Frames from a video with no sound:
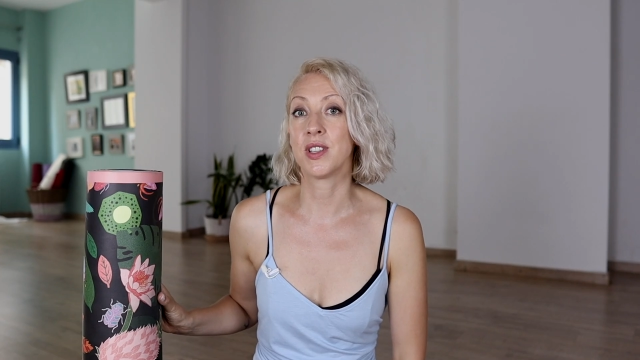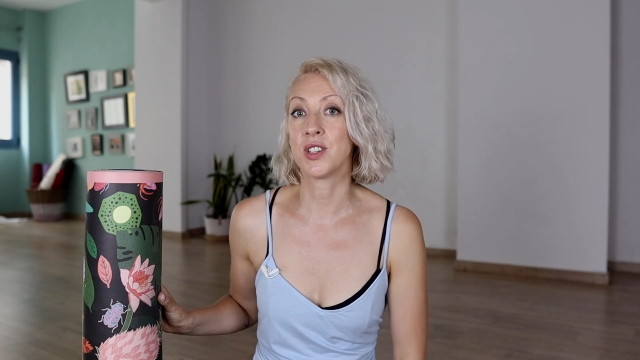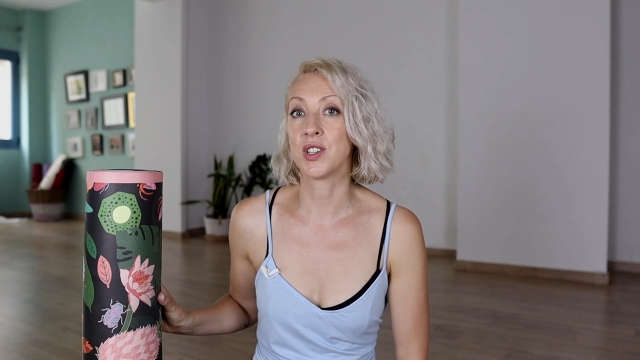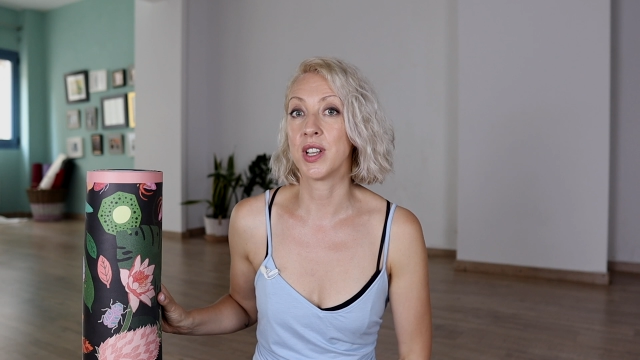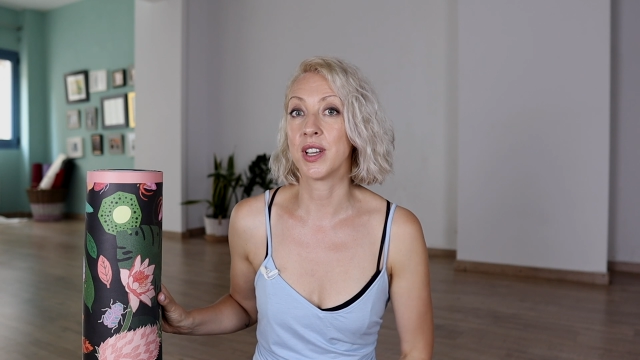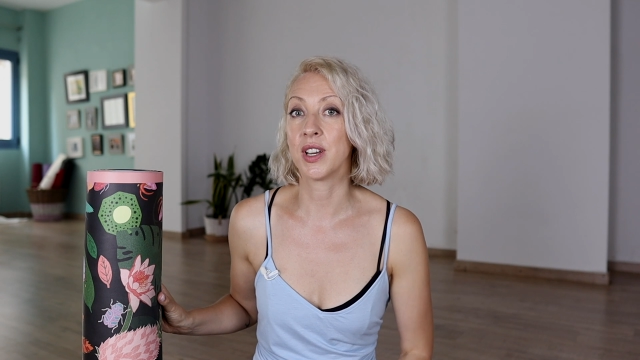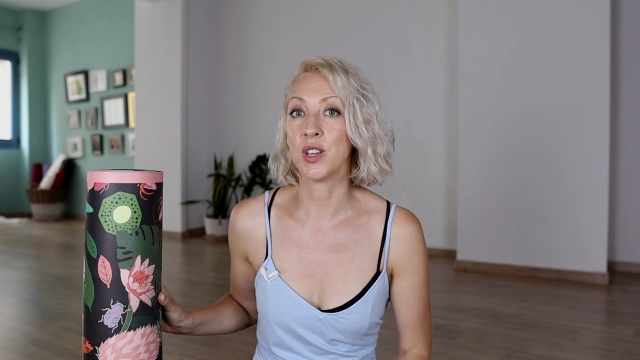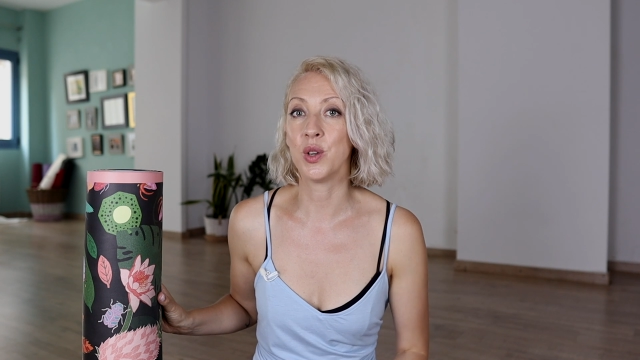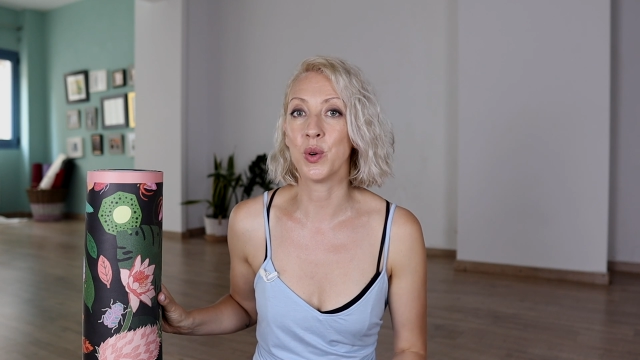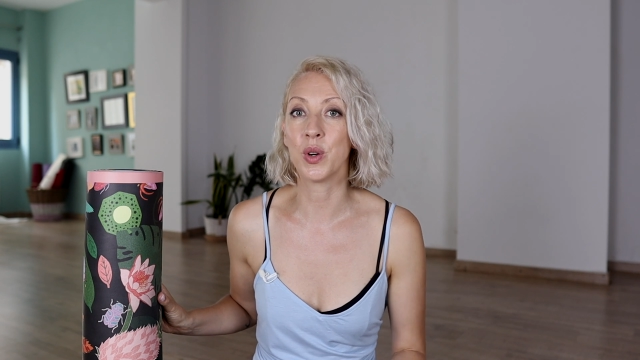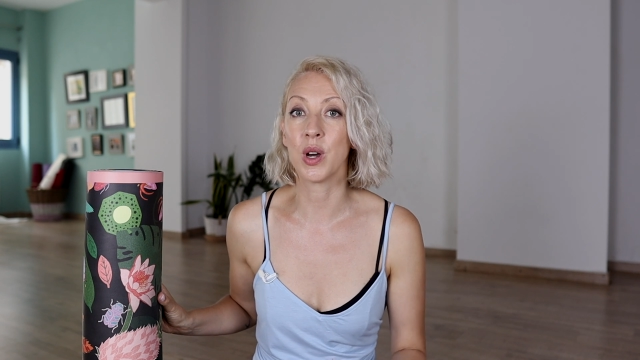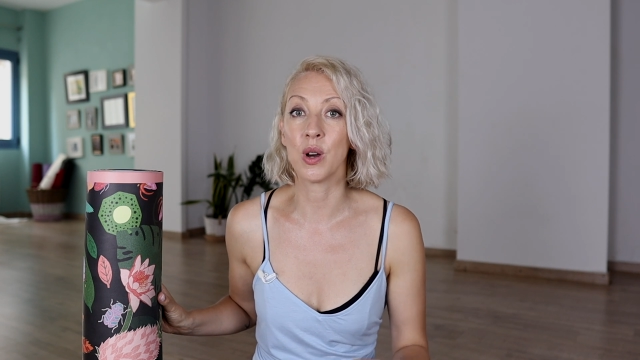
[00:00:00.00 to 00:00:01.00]
Ashtanga
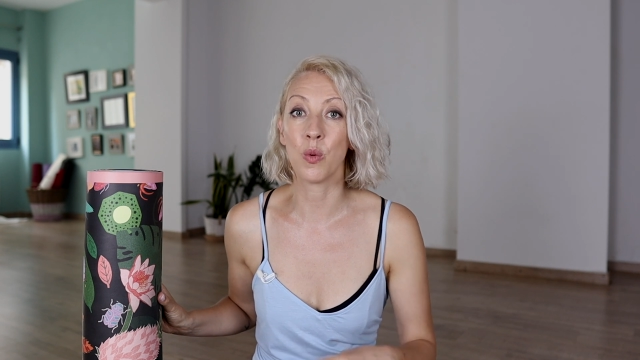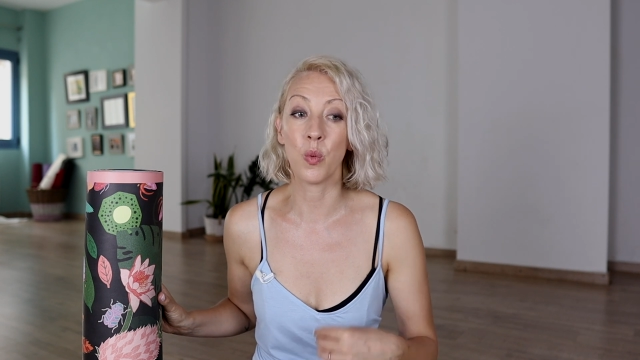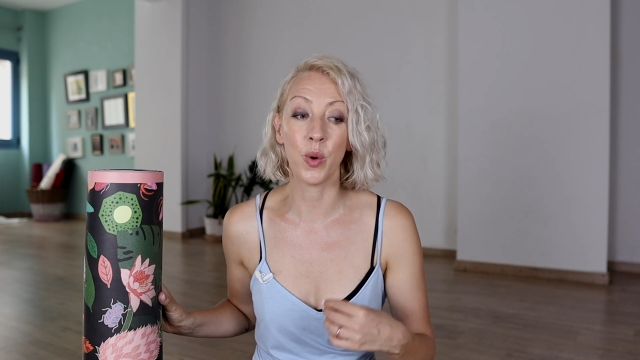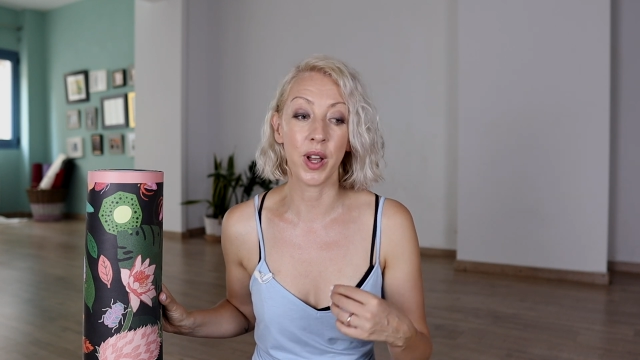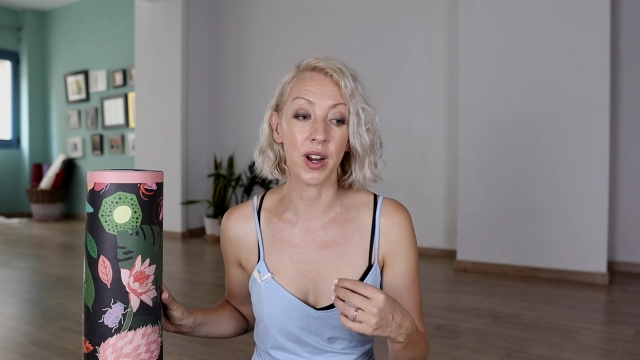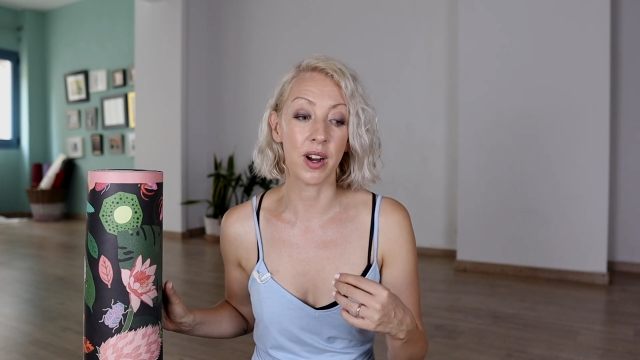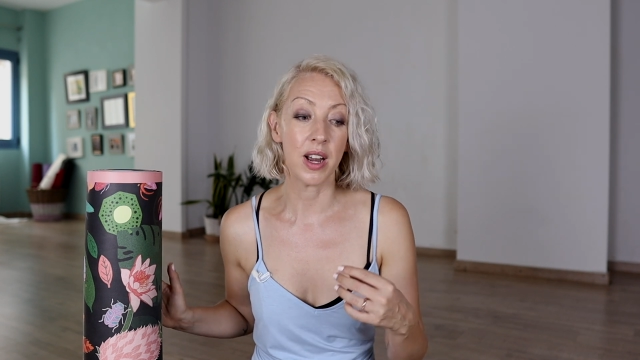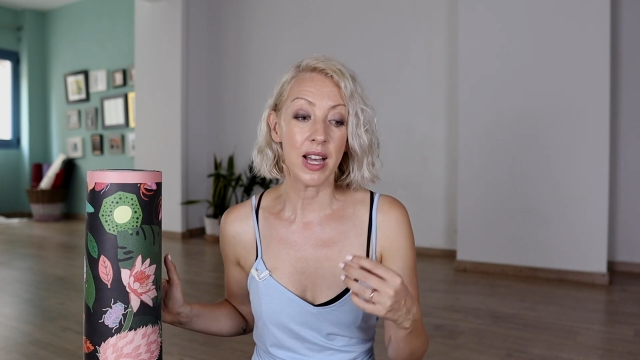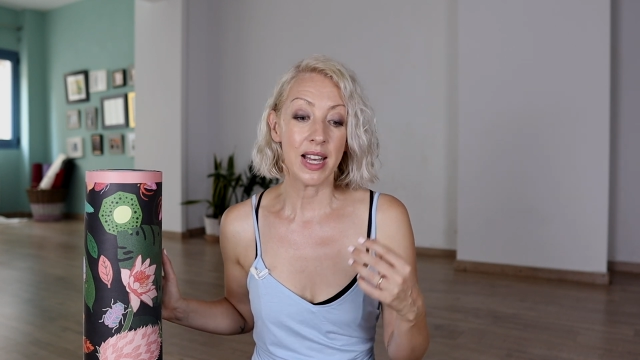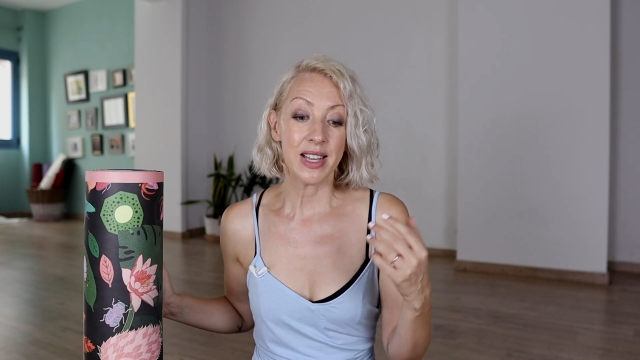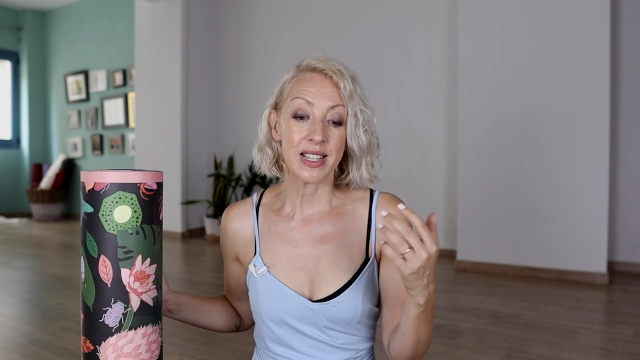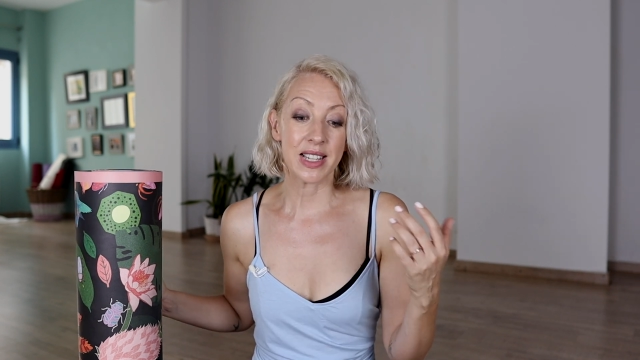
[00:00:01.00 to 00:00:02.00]
yoga where
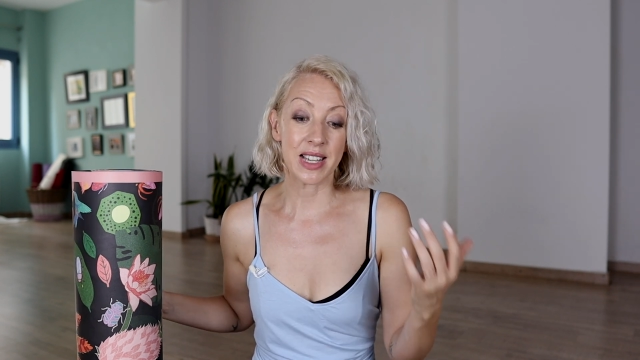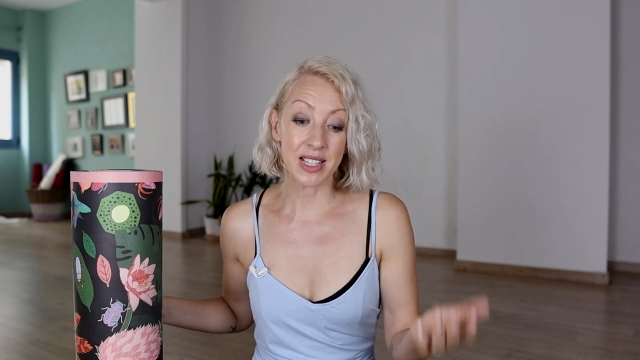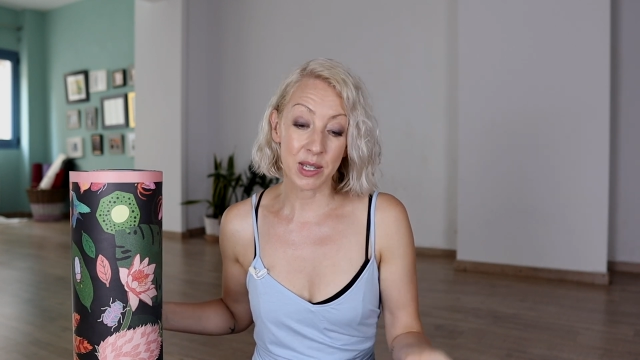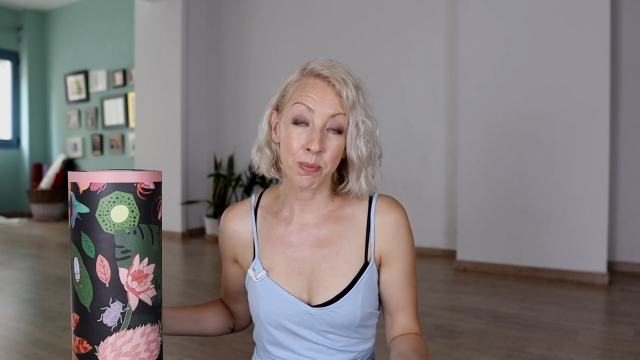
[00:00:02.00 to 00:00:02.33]
it's